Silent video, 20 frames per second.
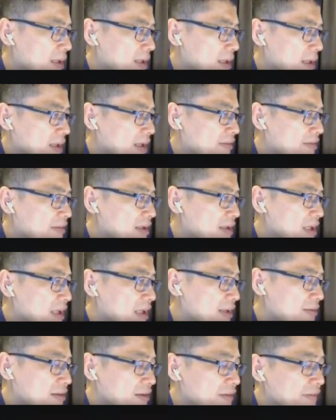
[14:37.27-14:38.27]

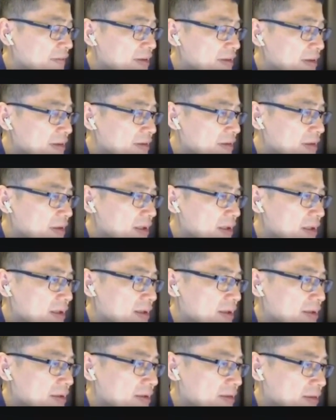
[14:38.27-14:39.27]
custody services
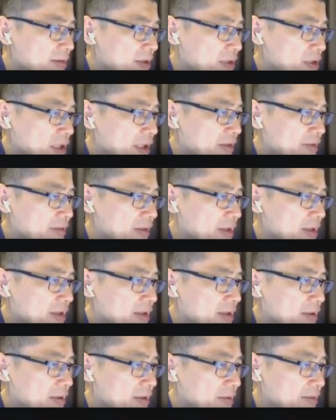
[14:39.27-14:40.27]
such as
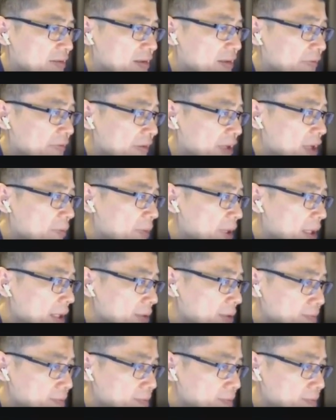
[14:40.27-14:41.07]
safekeeping,